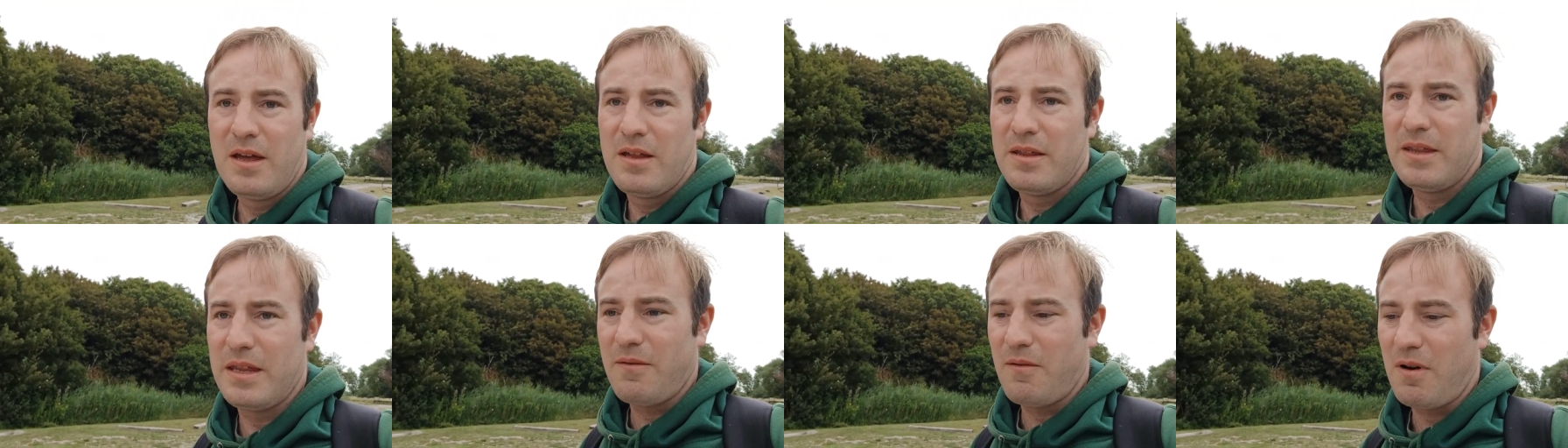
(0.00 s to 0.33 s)

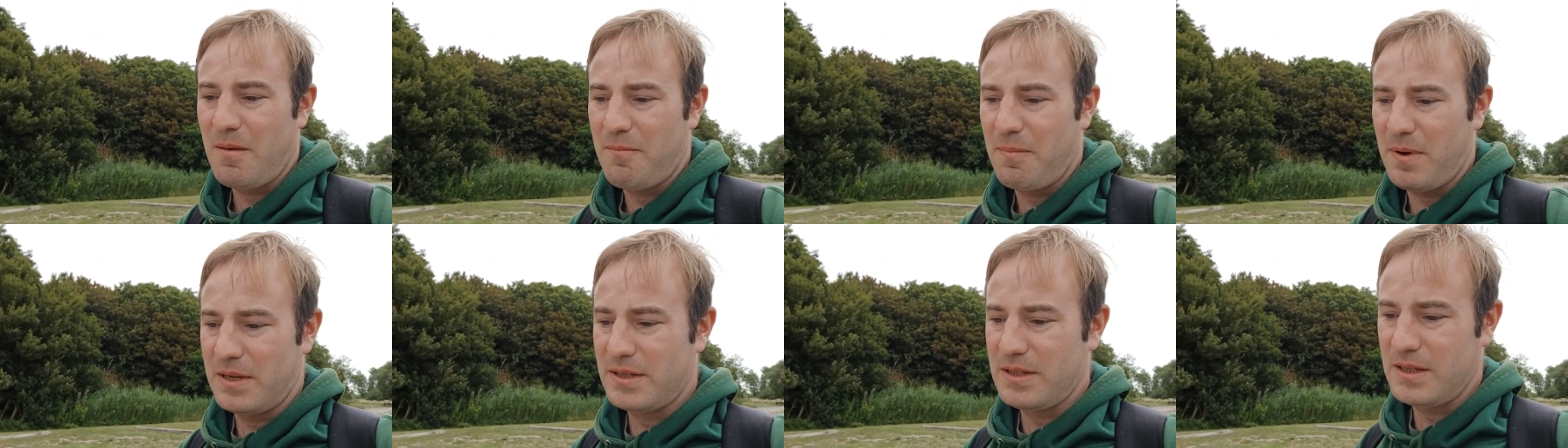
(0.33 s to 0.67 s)
there
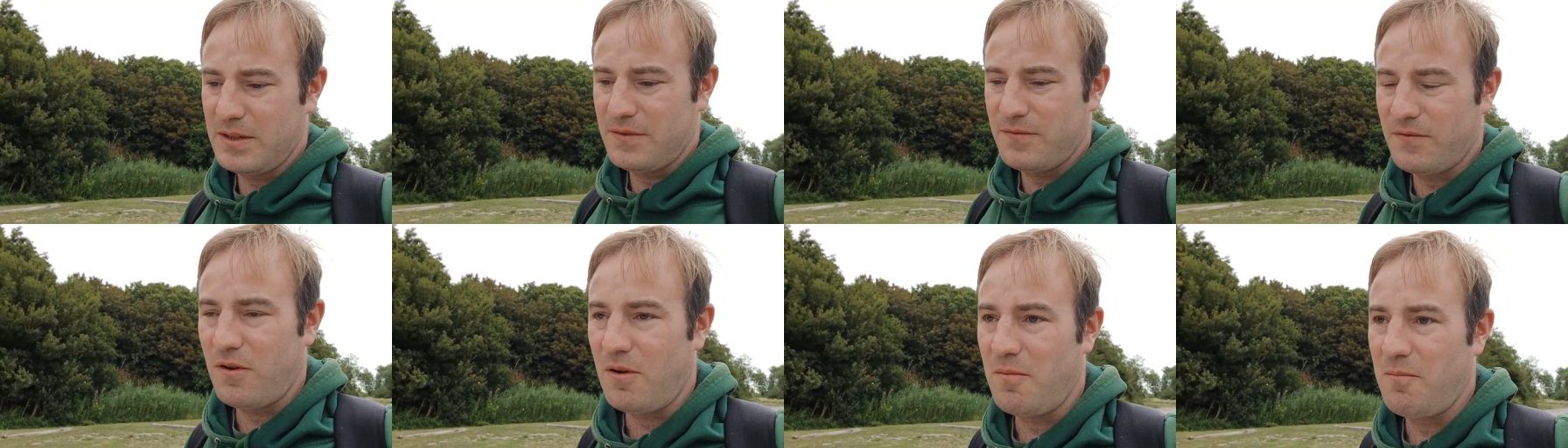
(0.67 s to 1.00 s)
are
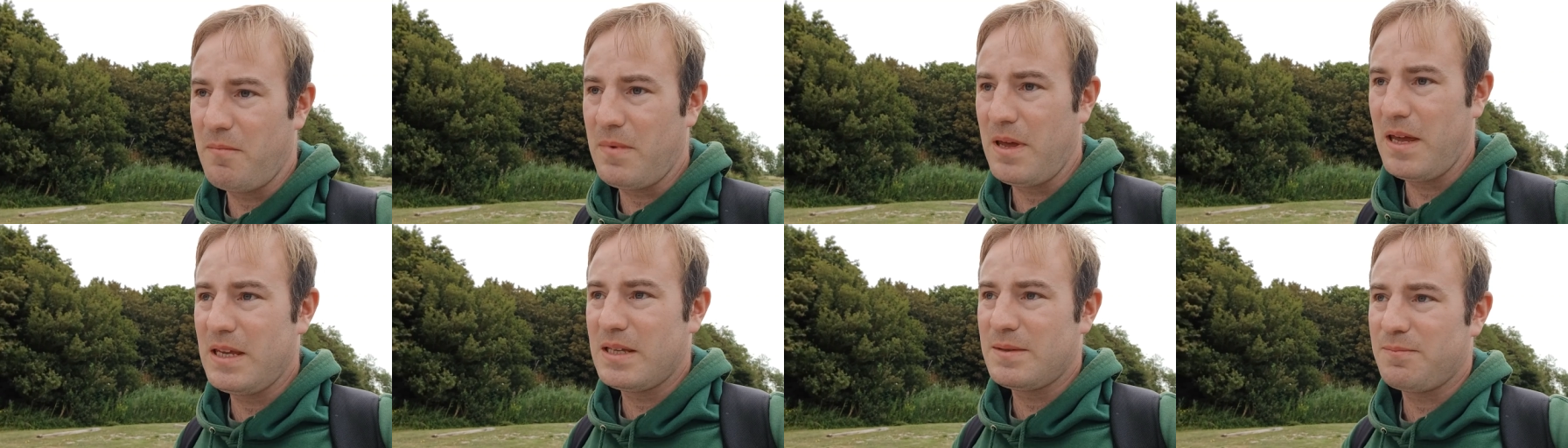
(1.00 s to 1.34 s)
buses
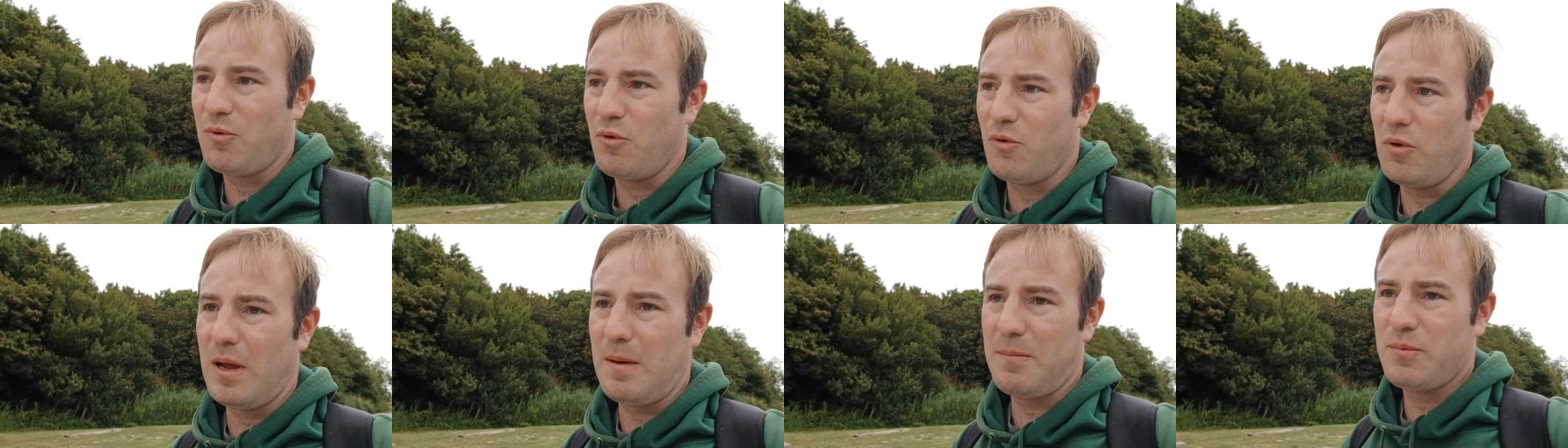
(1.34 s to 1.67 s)
from
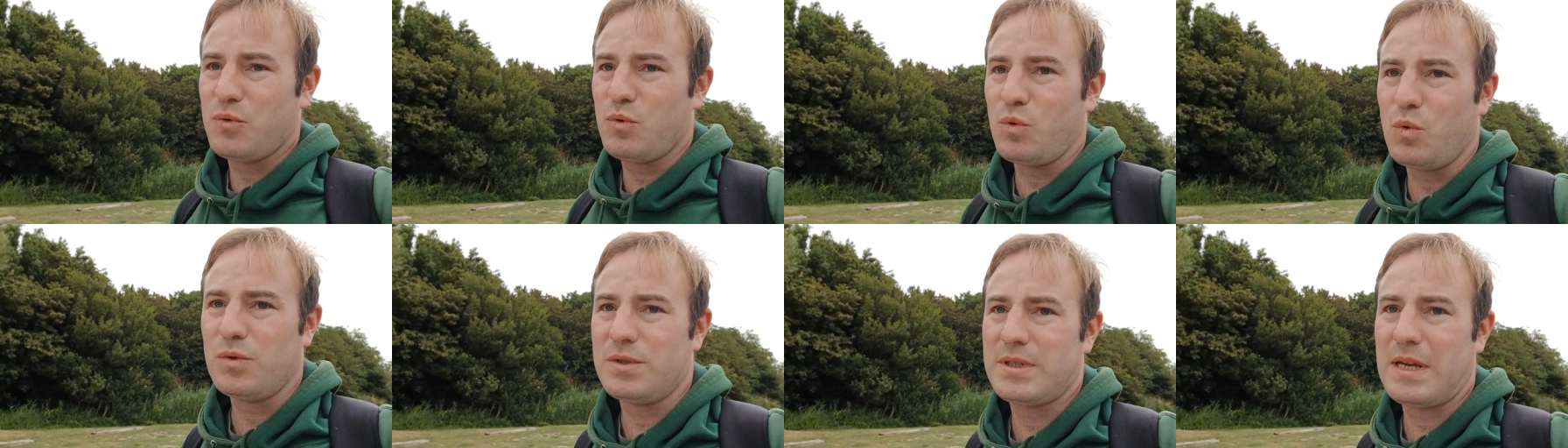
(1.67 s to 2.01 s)
Eastbourne up
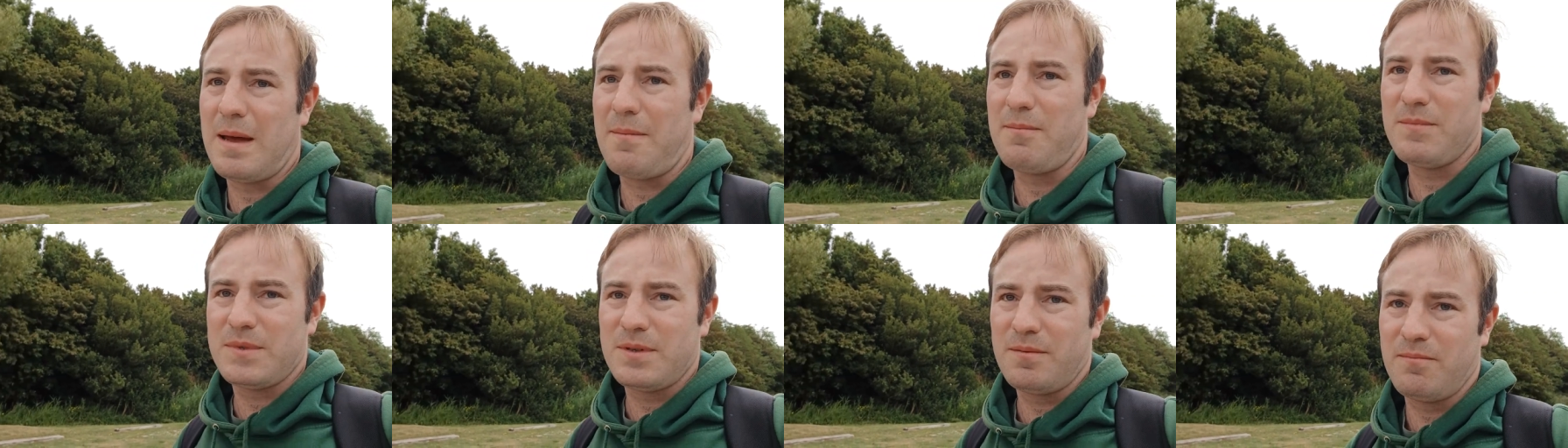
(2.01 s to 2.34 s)
towards
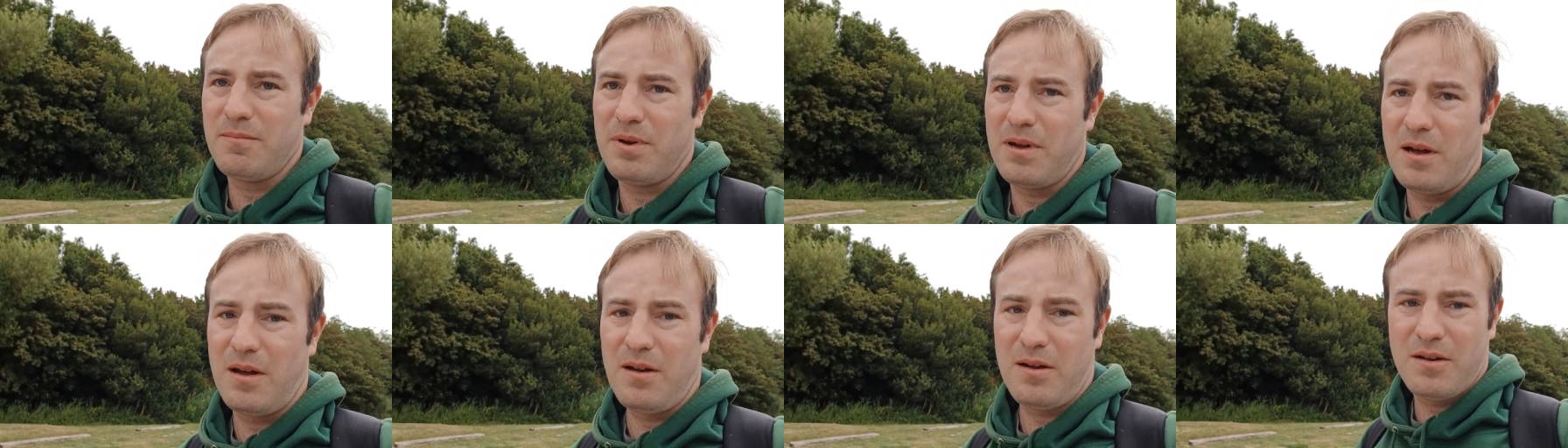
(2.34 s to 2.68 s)
Hampden
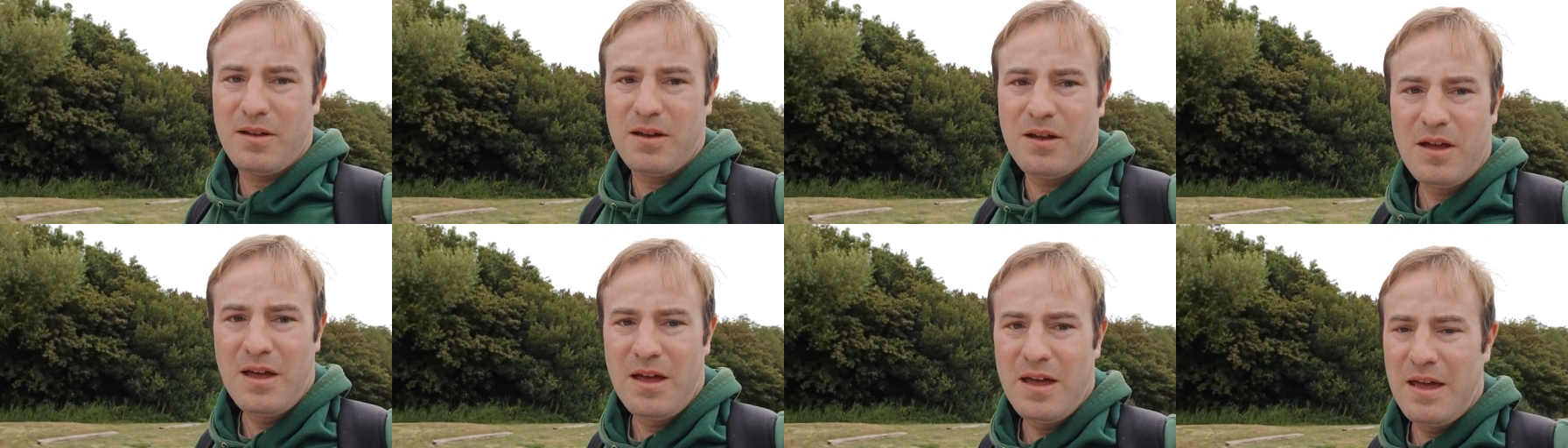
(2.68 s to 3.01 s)
Park.